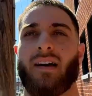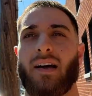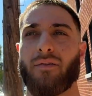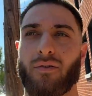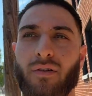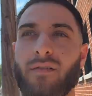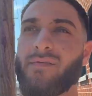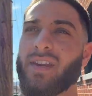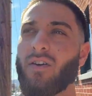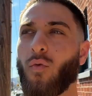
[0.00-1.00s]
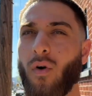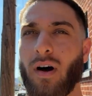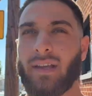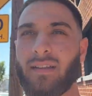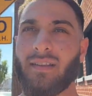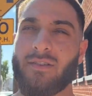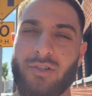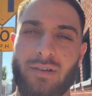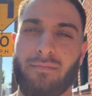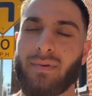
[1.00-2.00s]
I recorded a video walking to the
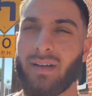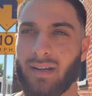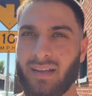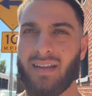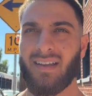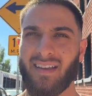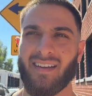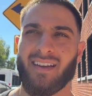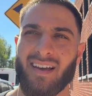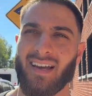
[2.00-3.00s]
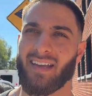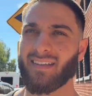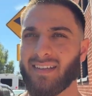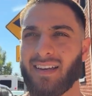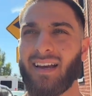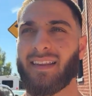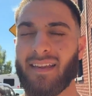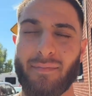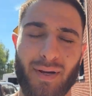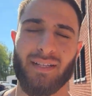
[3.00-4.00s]
gym, but I guess I
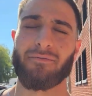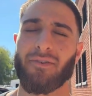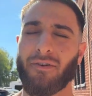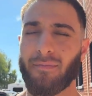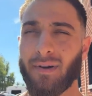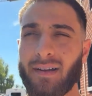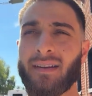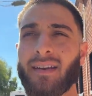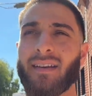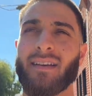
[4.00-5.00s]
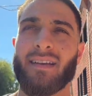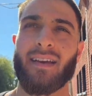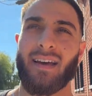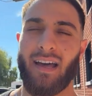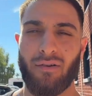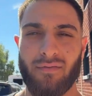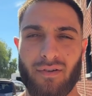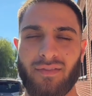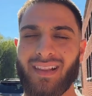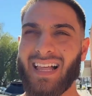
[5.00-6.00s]
didn't press the record button. I don't even
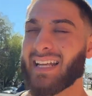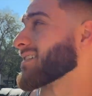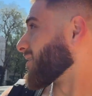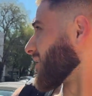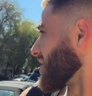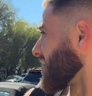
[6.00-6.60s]
know if the lighting is good because